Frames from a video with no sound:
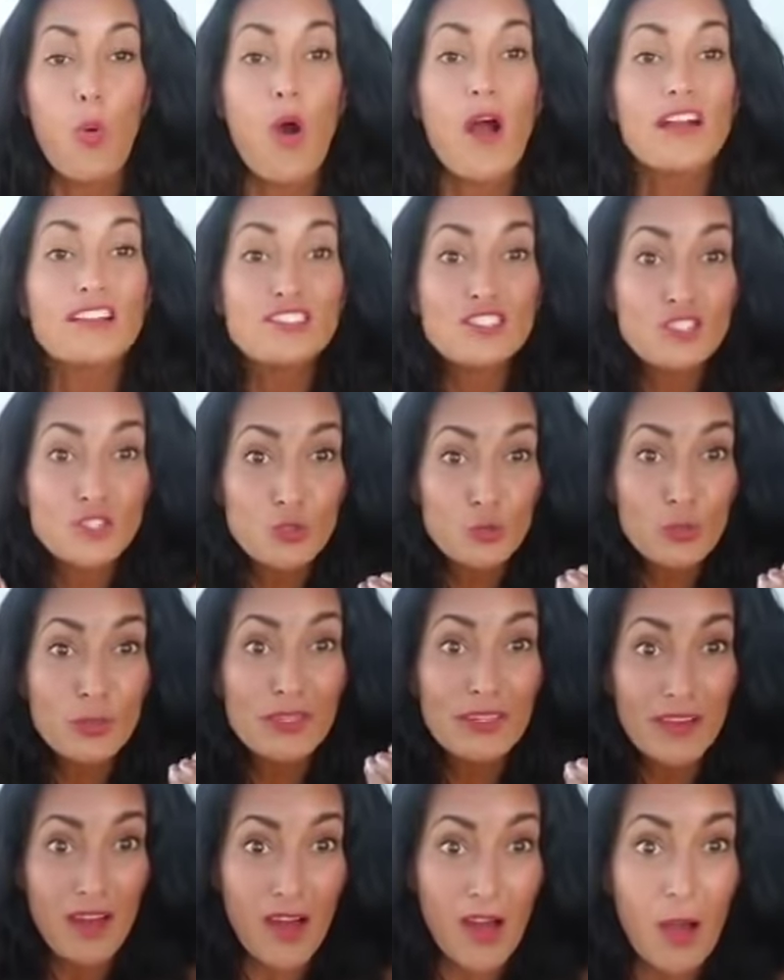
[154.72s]
wants to
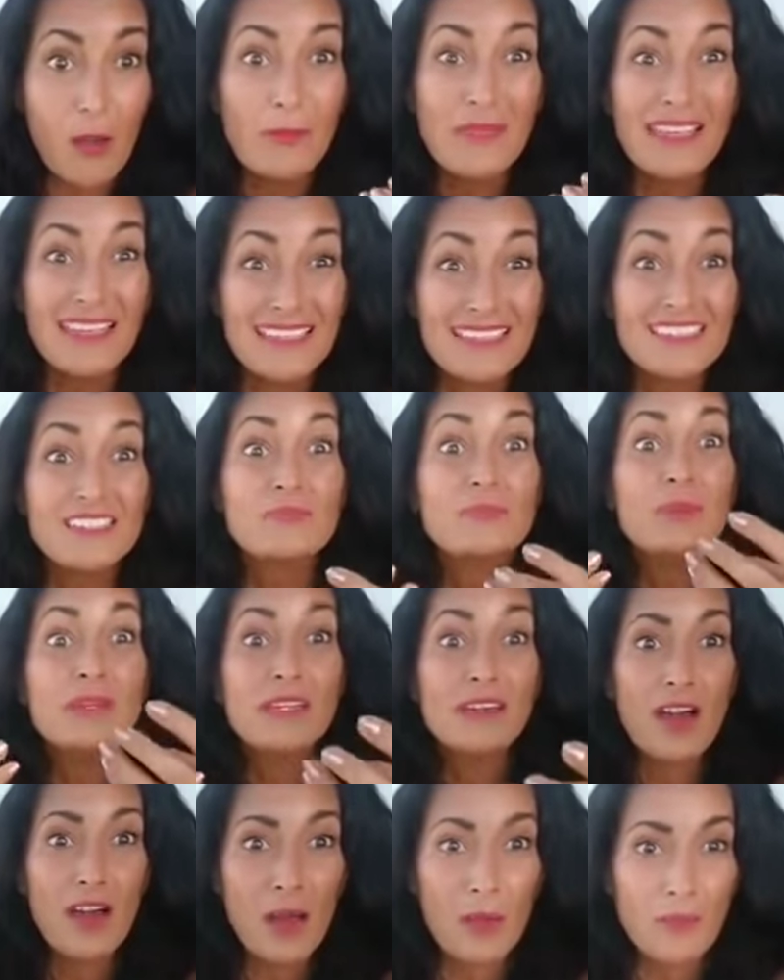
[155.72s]
become is
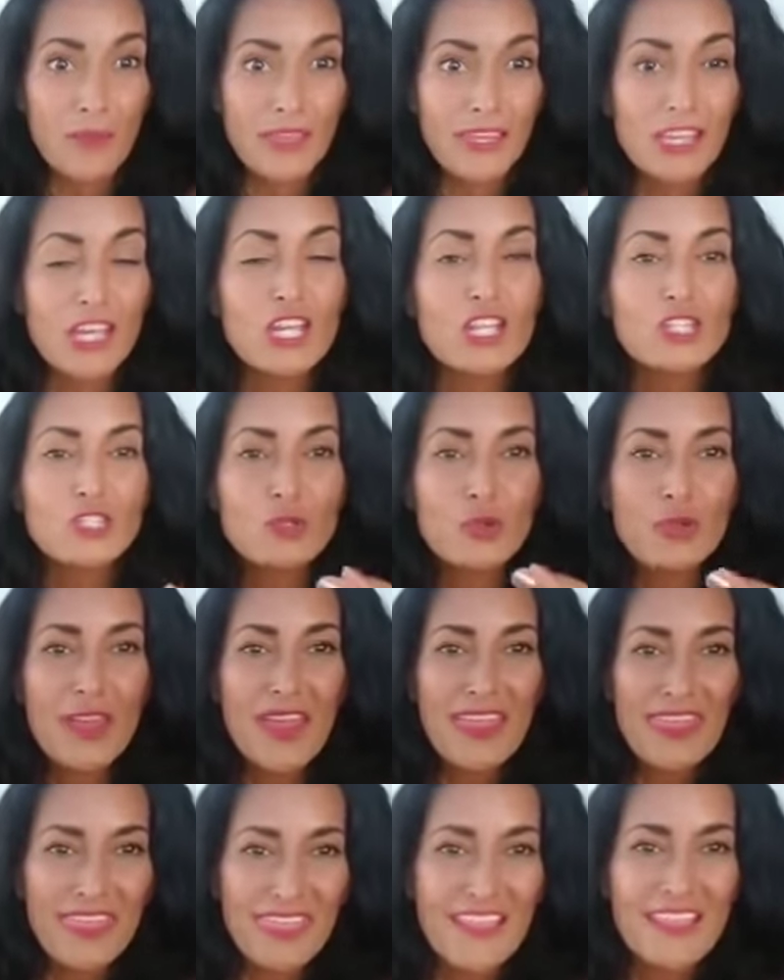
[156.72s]
becoming so
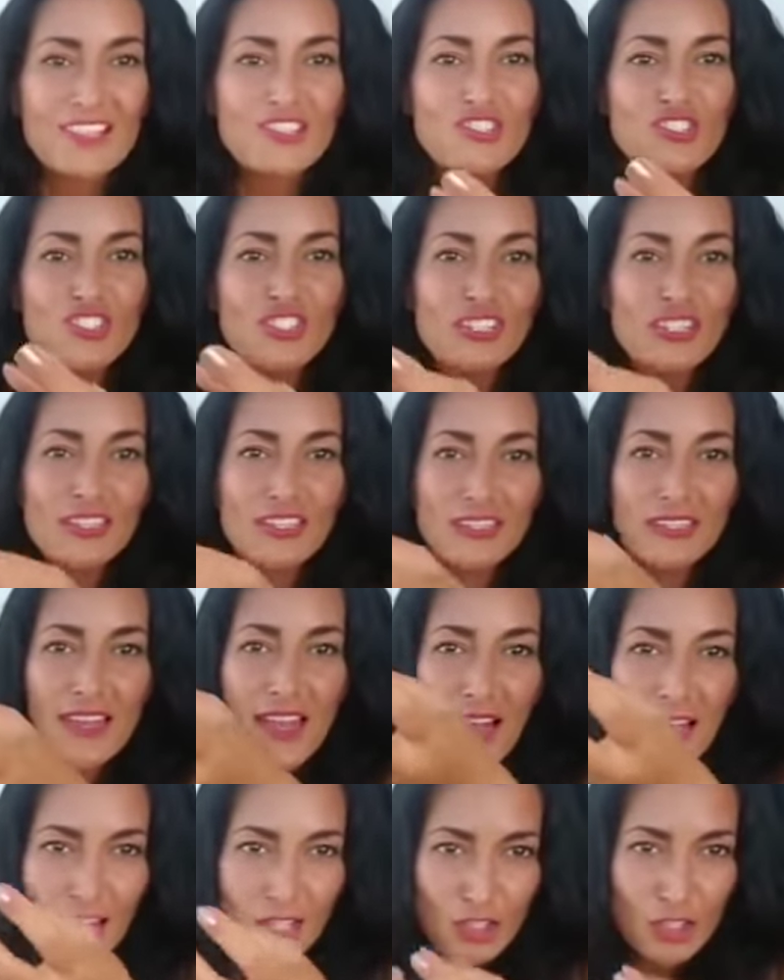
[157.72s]
that then she could
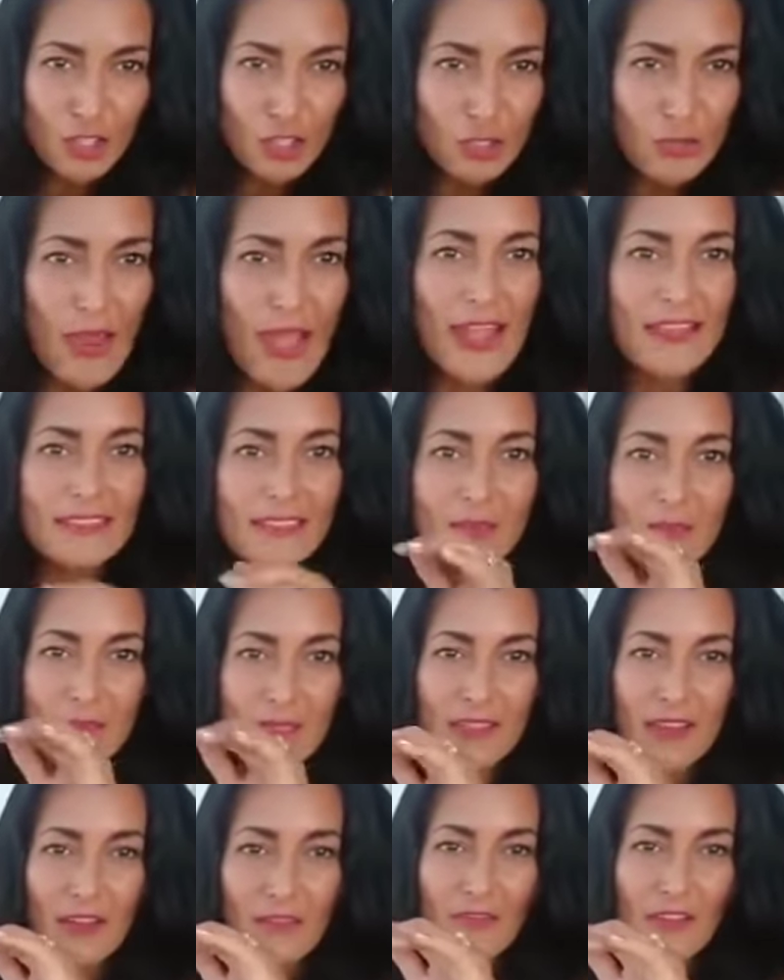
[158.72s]
attract and
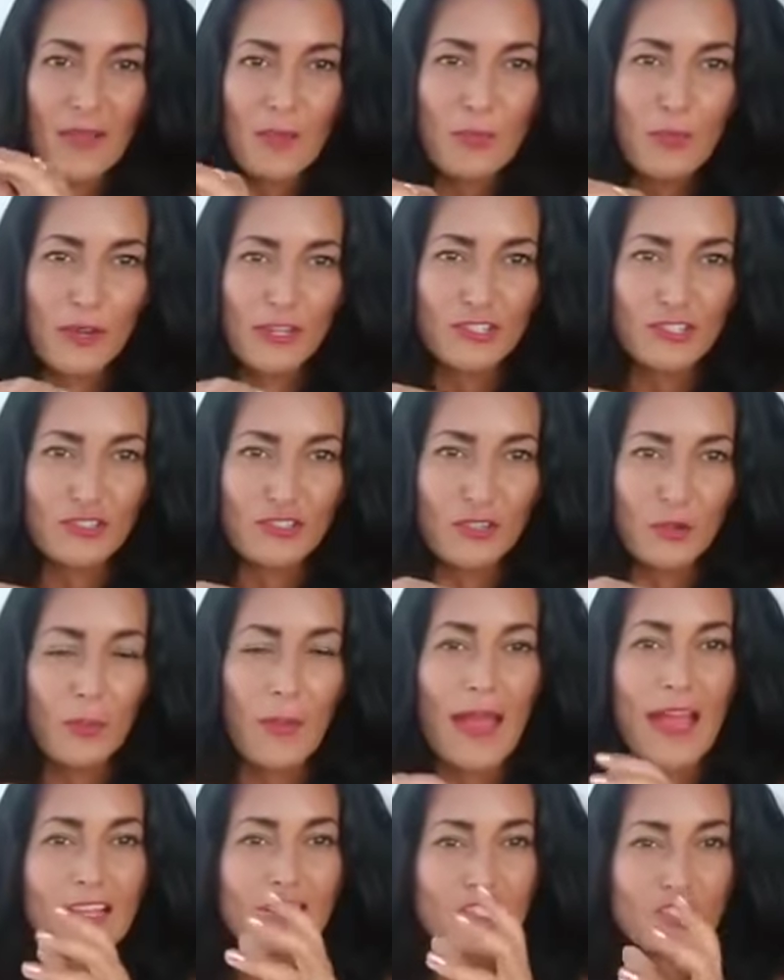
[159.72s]
be a vibrational
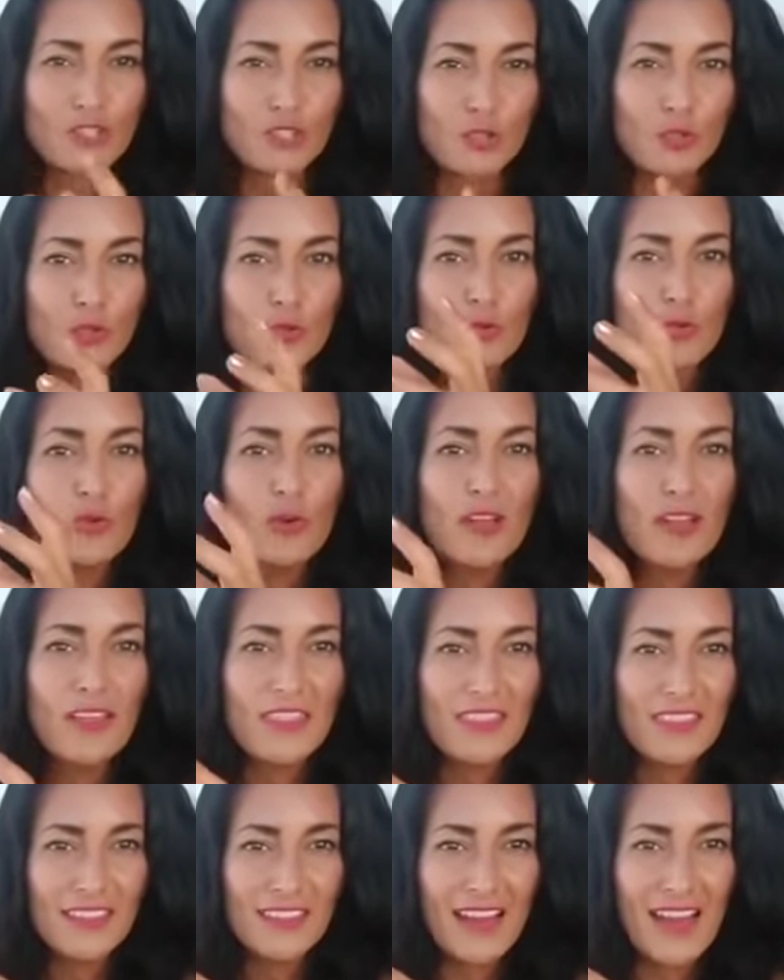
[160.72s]
match to
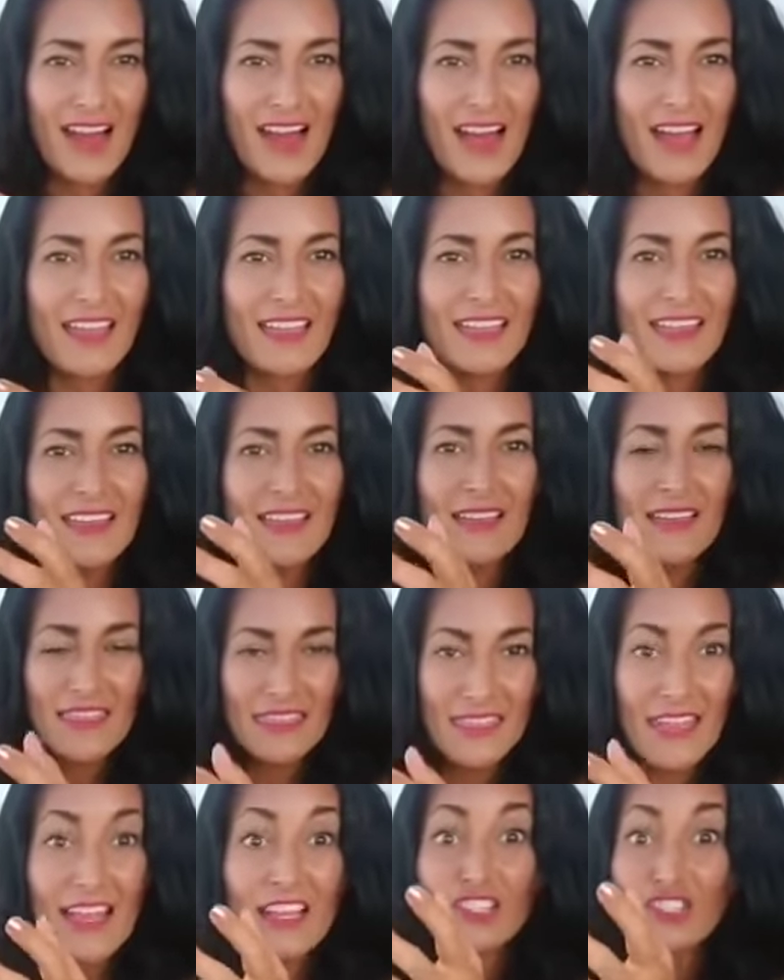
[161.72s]
the guy
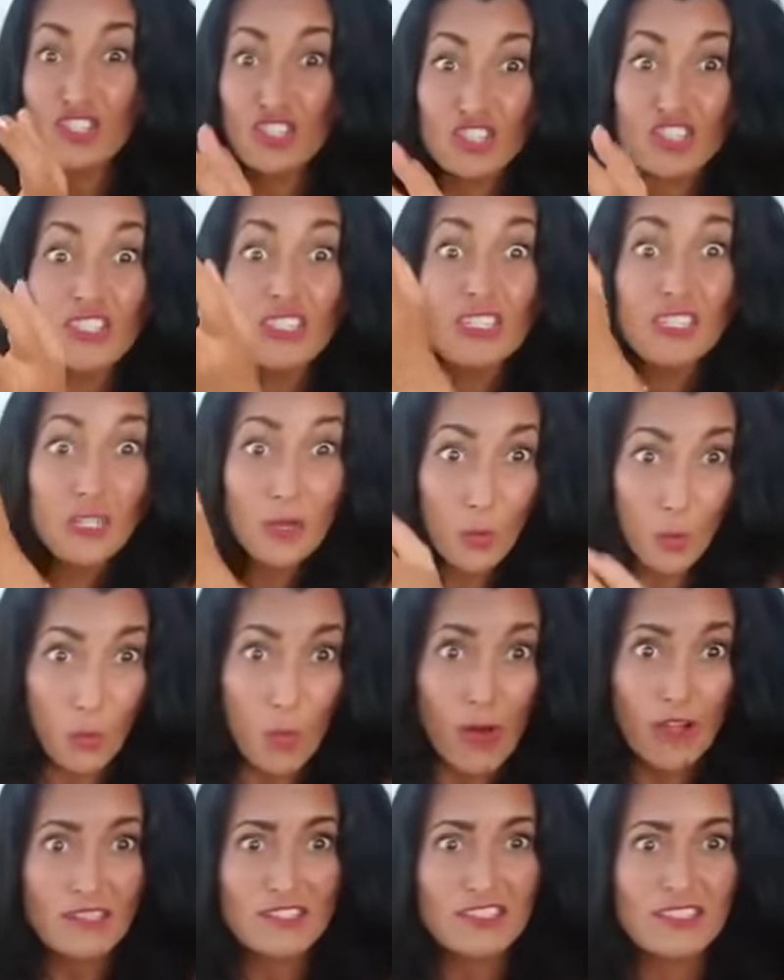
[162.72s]
that she
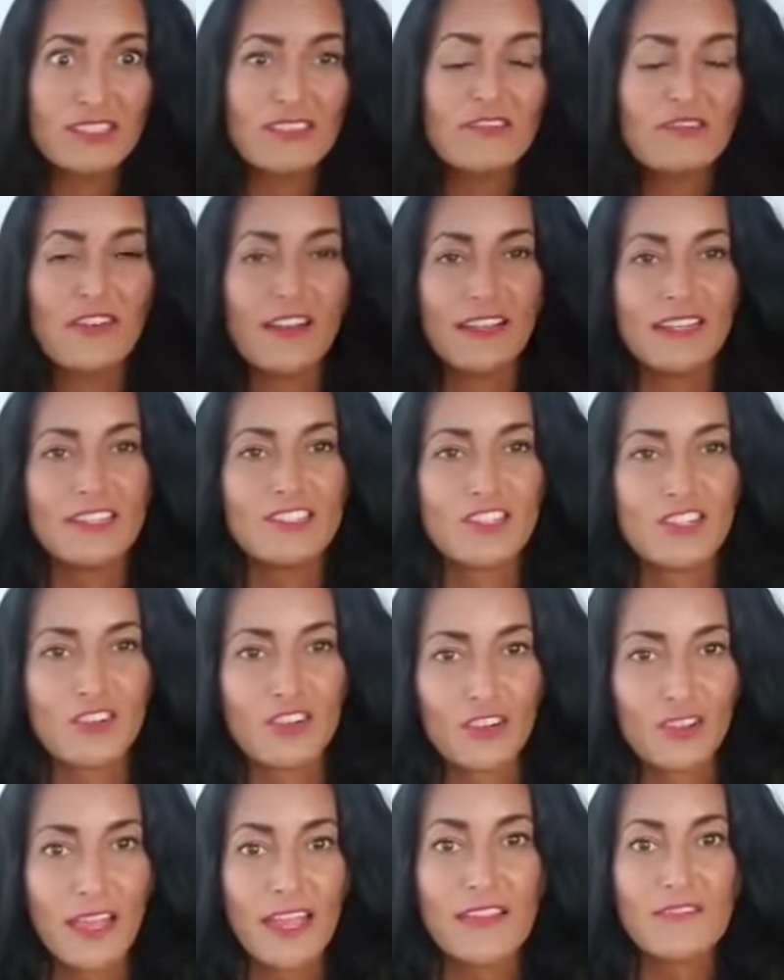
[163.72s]
wants to invite into
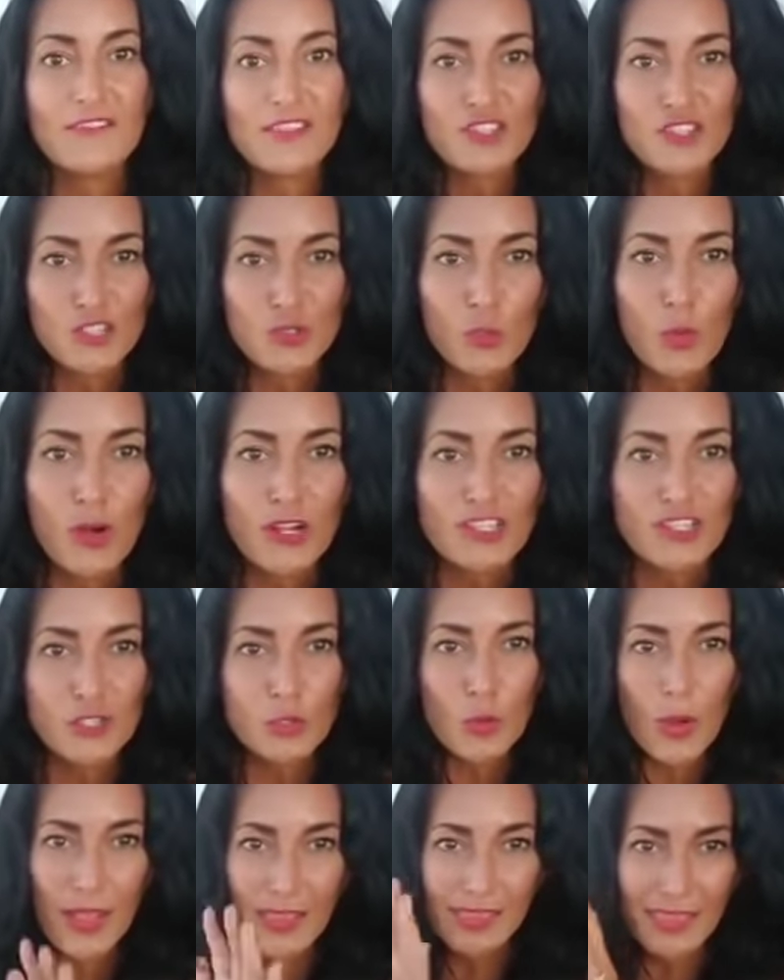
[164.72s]
her life that she wants
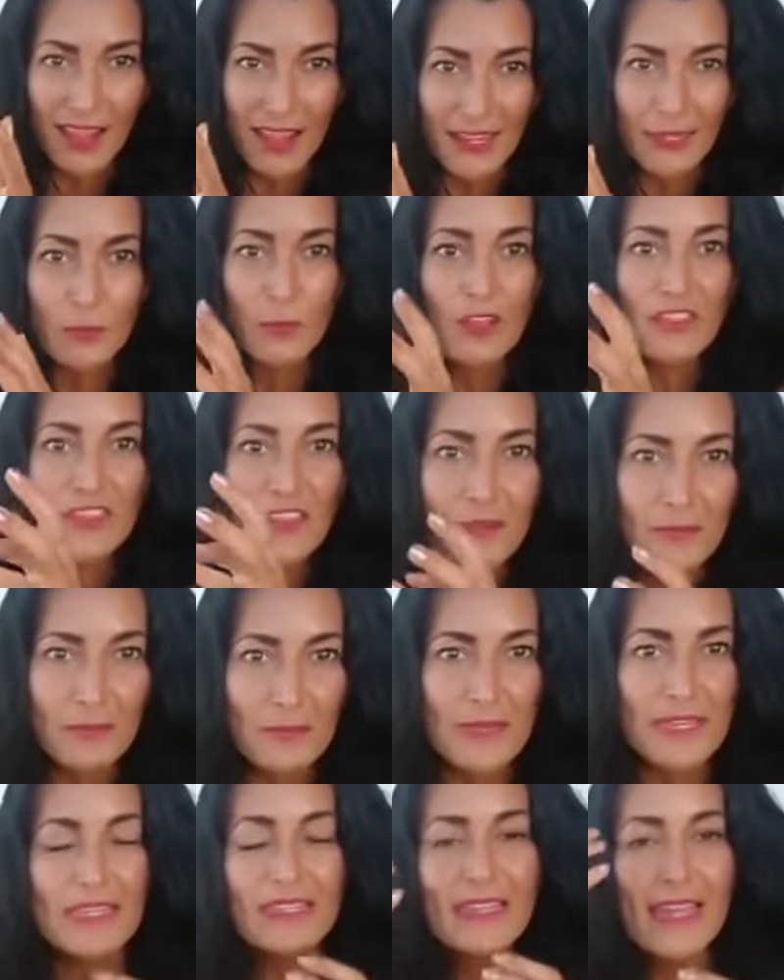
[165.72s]
to align with
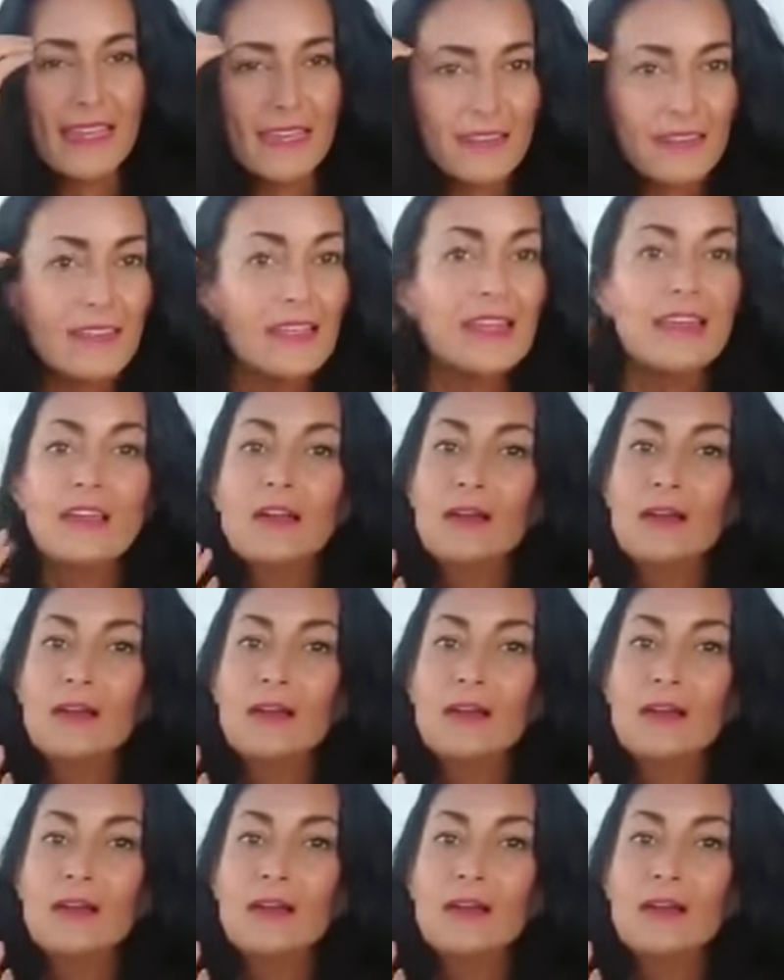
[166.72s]
and meet and